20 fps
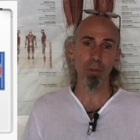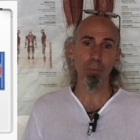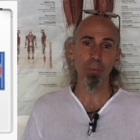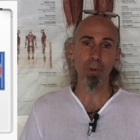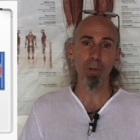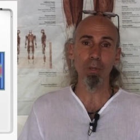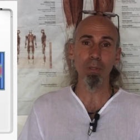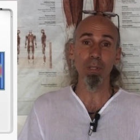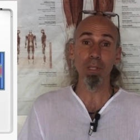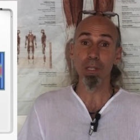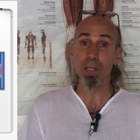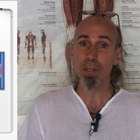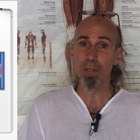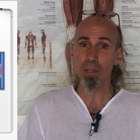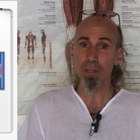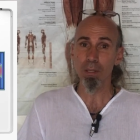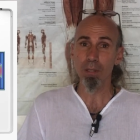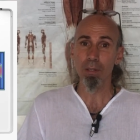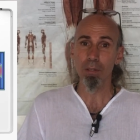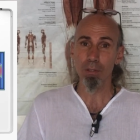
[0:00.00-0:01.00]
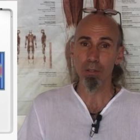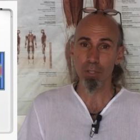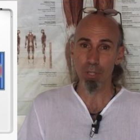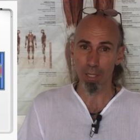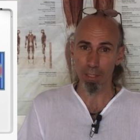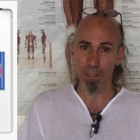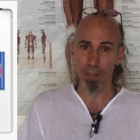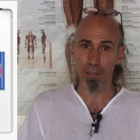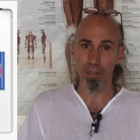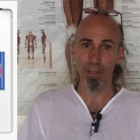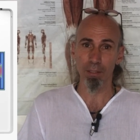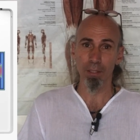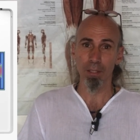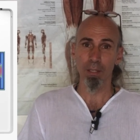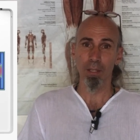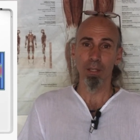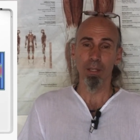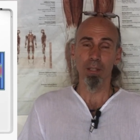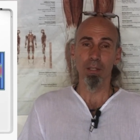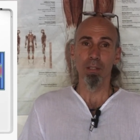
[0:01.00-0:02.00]
in the world is Shakti.
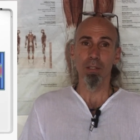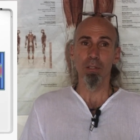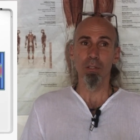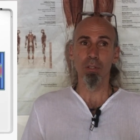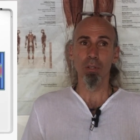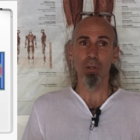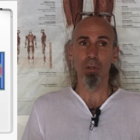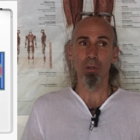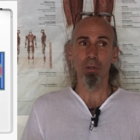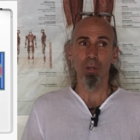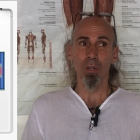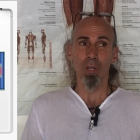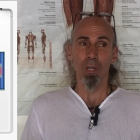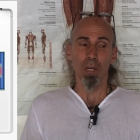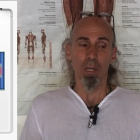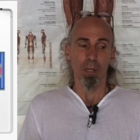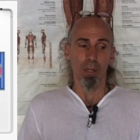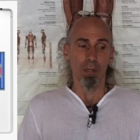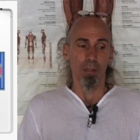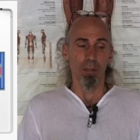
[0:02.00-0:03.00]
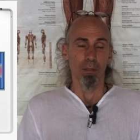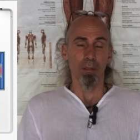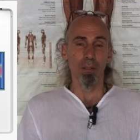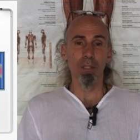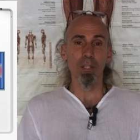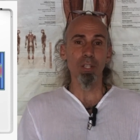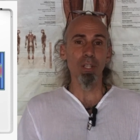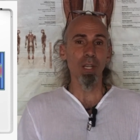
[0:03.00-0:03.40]
So the